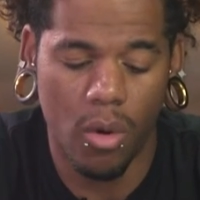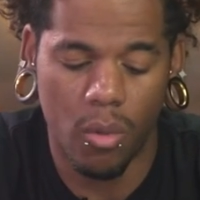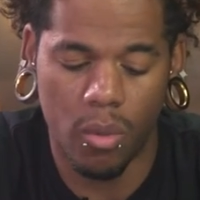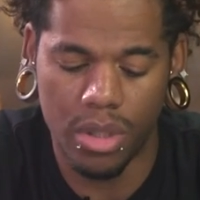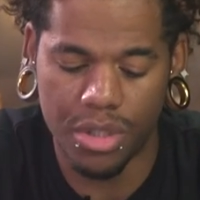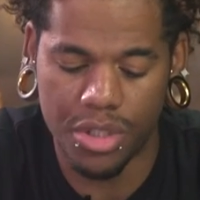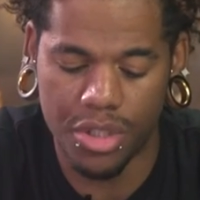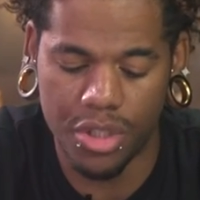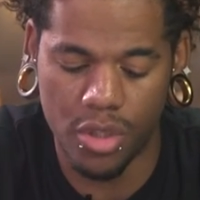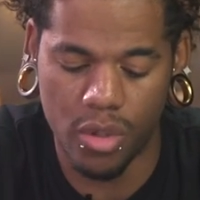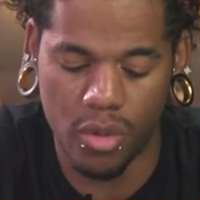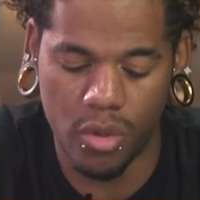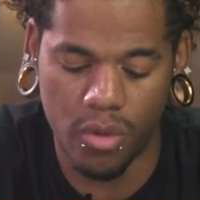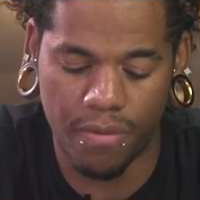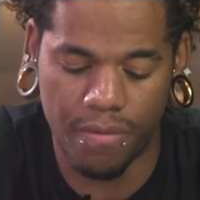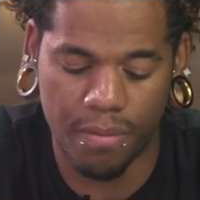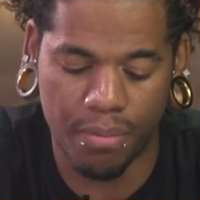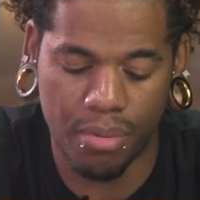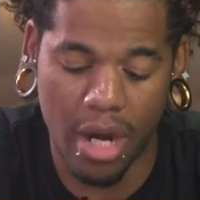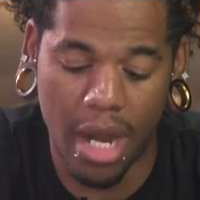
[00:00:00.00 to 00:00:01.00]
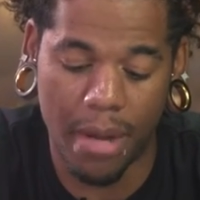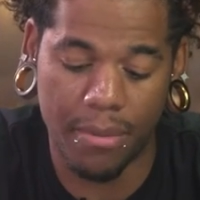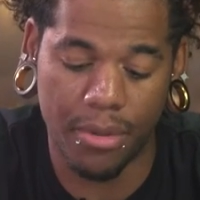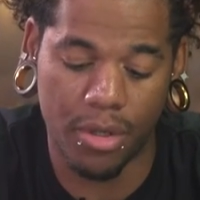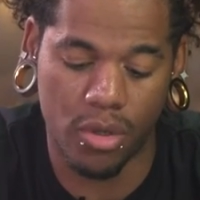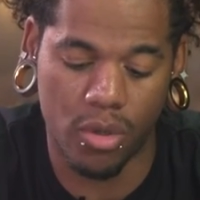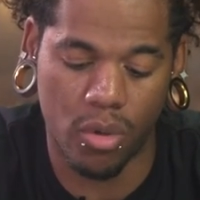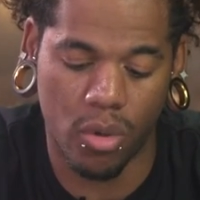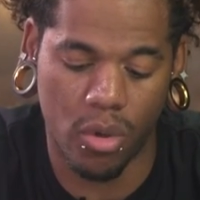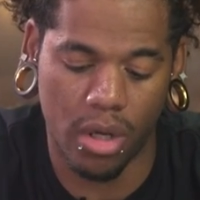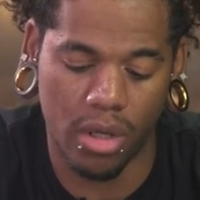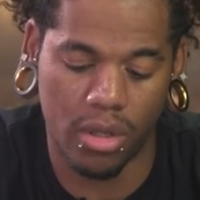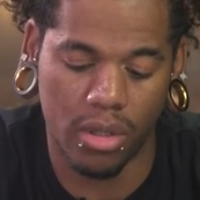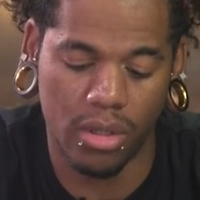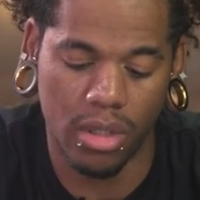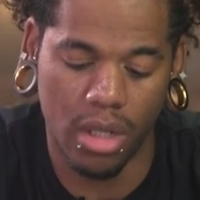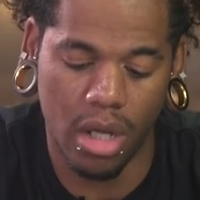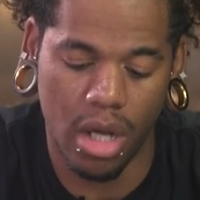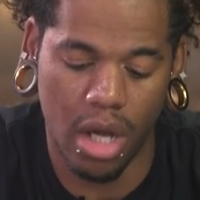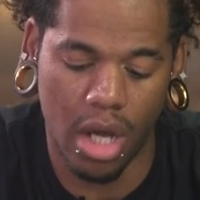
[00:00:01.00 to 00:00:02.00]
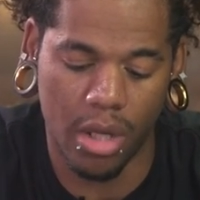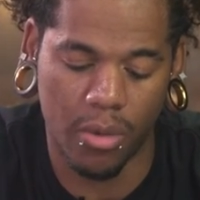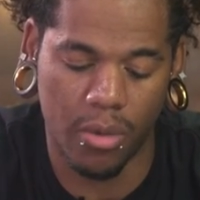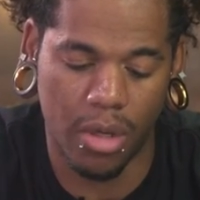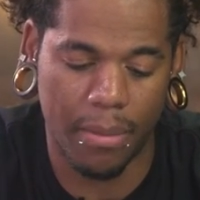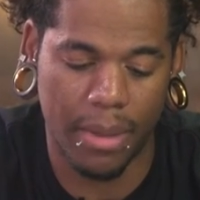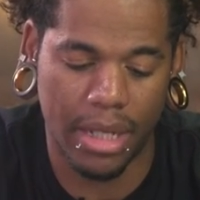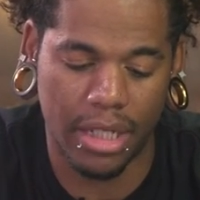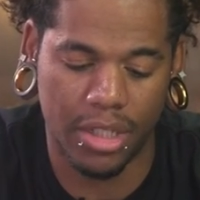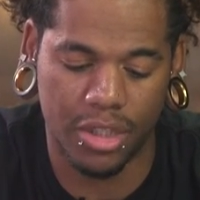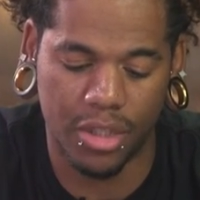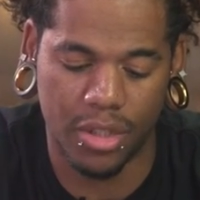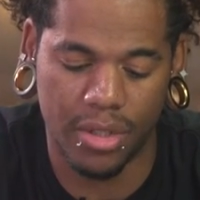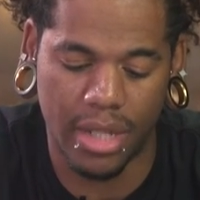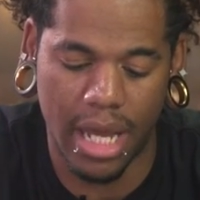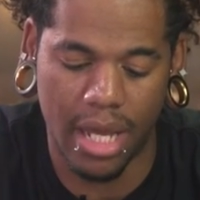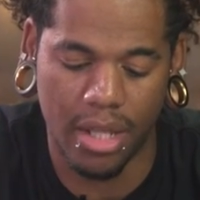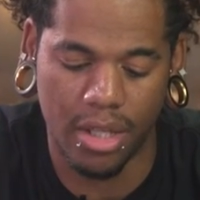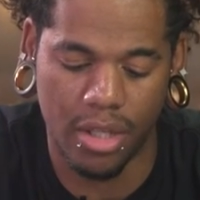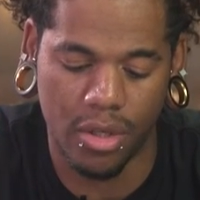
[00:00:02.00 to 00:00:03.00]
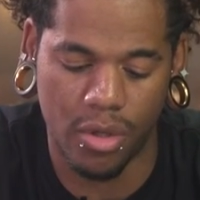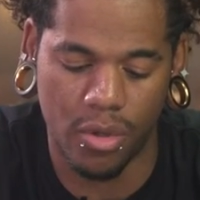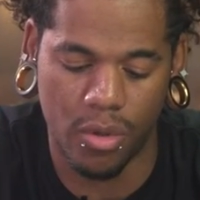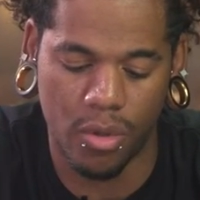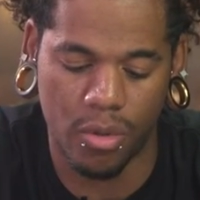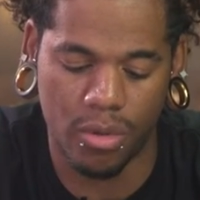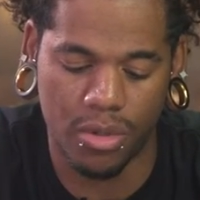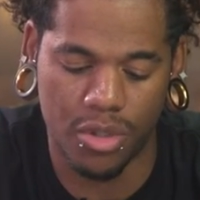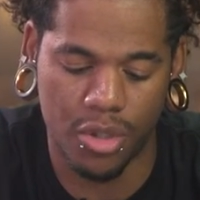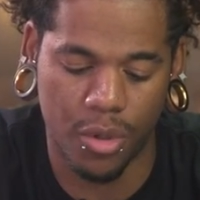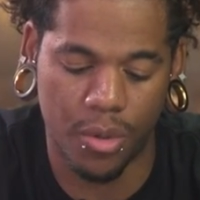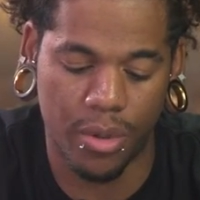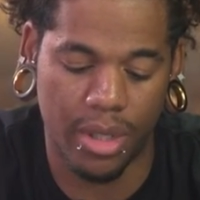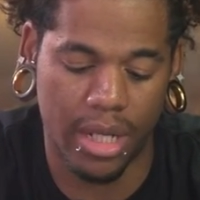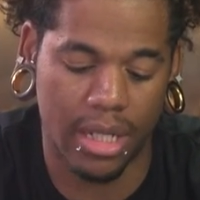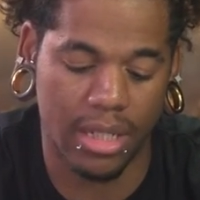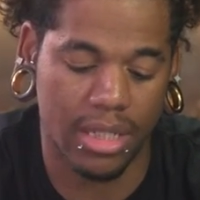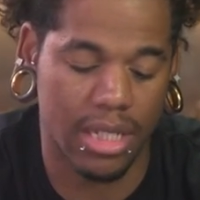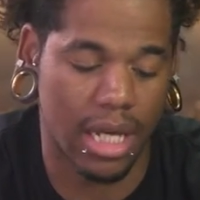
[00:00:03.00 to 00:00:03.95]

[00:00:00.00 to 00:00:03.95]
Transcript: Once you've primed your coil, you wanna make sure that you screw it in